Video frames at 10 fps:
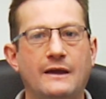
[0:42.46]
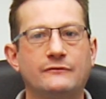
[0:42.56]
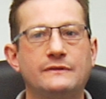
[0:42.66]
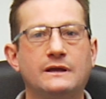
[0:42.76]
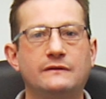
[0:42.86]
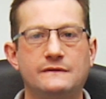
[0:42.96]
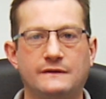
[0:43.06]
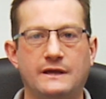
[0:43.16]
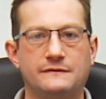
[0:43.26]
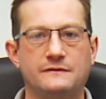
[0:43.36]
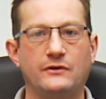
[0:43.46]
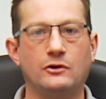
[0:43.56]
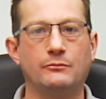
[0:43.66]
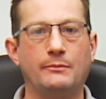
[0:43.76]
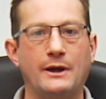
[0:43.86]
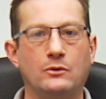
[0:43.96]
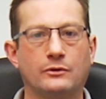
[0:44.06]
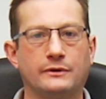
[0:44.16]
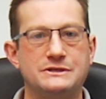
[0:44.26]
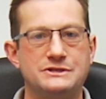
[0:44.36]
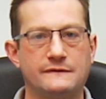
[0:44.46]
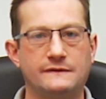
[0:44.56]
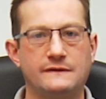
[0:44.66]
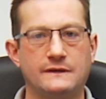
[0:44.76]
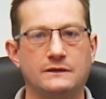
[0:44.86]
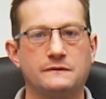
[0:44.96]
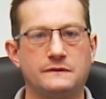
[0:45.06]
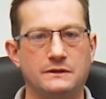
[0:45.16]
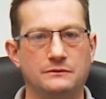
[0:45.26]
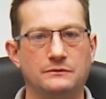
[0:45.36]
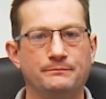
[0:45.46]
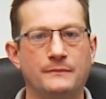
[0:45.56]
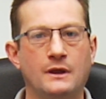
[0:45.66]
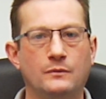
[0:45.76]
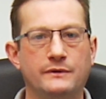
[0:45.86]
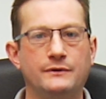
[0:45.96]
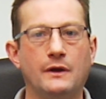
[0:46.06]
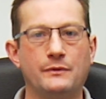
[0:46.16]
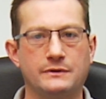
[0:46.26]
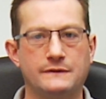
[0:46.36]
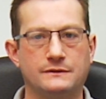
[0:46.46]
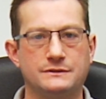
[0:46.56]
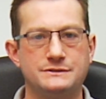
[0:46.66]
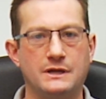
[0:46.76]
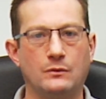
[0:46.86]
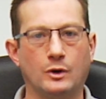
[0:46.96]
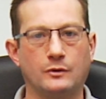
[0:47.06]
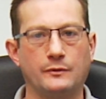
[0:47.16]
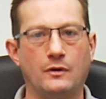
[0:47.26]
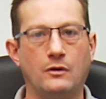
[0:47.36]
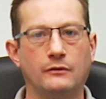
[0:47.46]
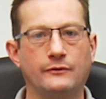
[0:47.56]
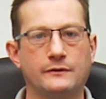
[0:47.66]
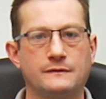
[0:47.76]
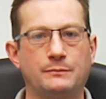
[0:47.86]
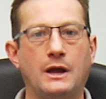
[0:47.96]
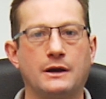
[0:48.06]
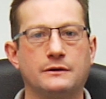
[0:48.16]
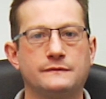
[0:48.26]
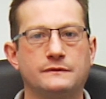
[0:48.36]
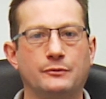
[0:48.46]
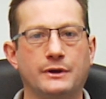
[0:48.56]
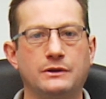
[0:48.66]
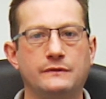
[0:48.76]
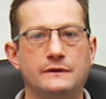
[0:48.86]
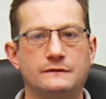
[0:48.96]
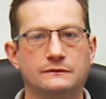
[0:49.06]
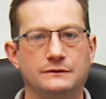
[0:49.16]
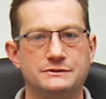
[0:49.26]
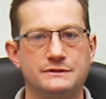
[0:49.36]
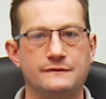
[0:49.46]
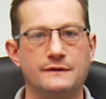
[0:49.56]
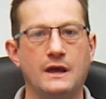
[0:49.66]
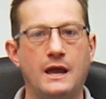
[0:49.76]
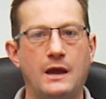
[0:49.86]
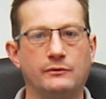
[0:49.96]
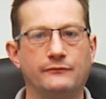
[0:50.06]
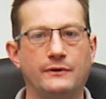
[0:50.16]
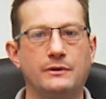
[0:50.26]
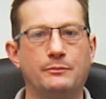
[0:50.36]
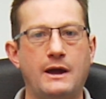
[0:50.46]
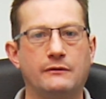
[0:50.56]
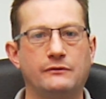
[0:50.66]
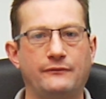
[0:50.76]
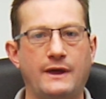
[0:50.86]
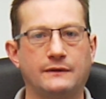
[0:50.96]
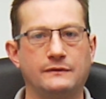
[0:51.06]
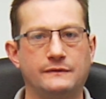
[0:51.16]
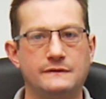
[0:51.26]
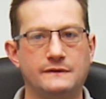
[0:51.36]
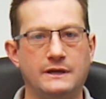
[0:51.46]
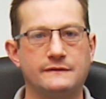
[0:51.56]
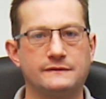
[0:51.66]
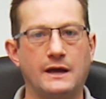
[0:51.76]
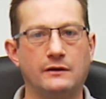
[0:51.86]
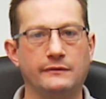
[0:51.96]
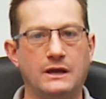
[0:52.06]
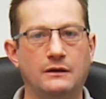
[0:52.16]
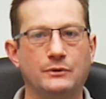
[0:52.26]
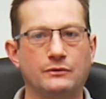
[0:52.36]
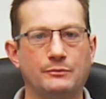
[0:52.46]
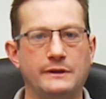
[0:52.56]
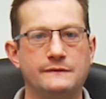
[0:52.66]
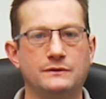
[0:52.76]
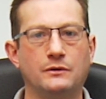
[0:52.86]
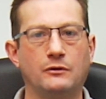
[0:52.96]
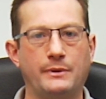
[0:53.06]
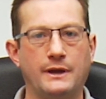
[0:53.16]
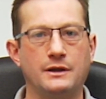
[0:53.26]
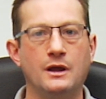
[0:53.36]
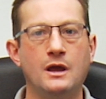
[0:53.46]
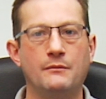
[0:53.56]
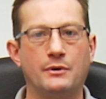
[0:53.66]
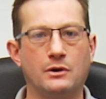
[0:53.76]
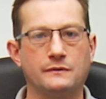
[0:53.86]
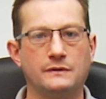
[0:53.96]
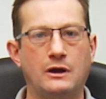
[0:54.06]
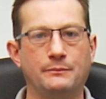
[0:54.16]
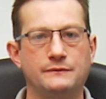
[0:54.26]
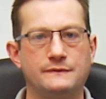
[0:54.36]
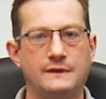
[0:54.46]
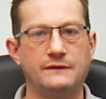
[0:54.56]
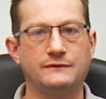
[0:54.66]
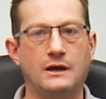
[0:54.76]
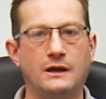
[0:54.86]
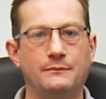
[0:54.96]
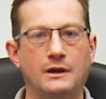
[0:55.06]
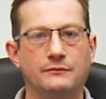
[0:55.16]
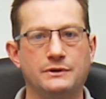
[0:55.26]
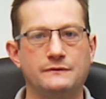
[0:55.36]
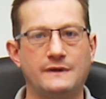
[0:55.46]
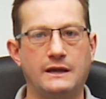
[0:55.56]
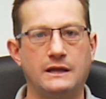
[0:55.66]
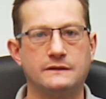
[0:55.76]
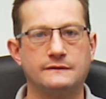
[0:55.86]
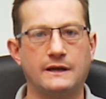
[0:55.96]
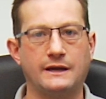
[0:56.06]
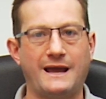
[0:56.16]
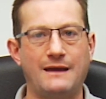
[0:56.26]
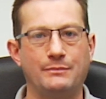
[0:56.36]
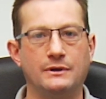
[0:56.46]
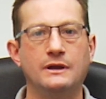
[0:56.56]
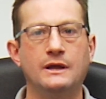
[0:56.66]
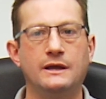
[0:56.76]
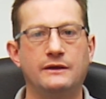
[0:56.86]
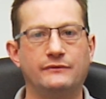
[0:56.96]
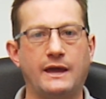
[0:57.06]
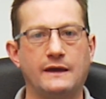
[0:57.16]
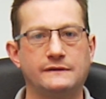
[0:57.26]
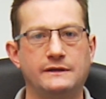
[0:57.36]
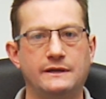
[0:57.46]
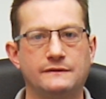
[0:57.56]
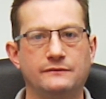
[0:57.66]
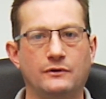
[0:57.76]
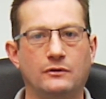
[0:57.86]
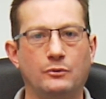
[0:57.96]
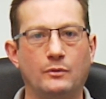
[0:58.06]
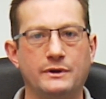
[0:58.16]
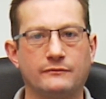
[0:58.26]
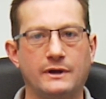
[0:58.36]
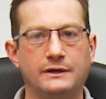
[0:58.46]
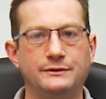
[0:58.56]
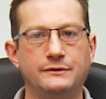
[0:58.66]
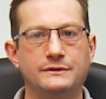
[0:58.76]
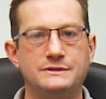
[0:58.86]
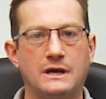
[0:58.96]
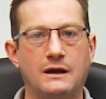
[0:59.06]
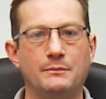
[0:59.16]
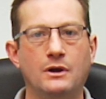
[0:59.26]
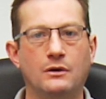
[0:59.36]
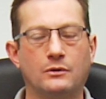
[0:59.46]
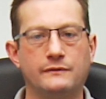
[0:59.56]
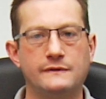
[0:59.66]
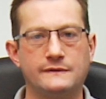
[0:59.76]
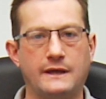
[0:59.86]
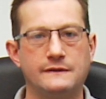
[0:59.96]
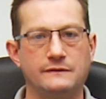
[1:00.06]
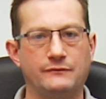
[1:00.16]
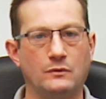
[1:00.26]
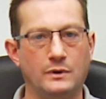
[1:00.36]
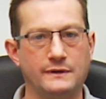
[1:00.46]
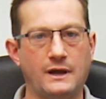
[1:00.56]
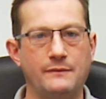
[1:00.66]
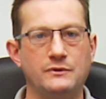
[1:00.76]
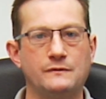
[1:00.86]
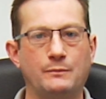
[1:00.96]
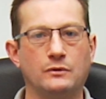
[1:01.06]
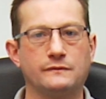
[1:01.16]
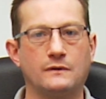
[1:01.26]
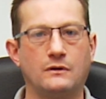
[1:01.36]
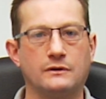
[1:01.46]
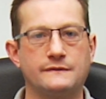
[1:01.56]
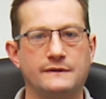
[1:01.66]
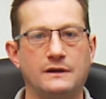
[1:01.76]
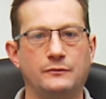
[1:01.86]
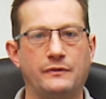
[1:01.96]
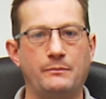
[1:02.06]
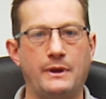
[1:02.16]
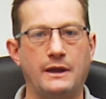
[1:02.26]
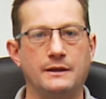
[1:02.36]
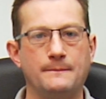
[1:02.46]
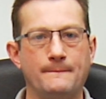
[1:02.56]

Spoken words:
Everything in these kits is available by ordering just a single SKU. We've done the research and worked with all of our suppliers to bring you these solutions, and we're very proud of the fact that these kits not only help you replace the oil pan, but also help you save time and reduce headaches that could happen if a gasket isn't available when you're ready to do the job, or in this case, if the one-time use bolts aren't sent with the pan.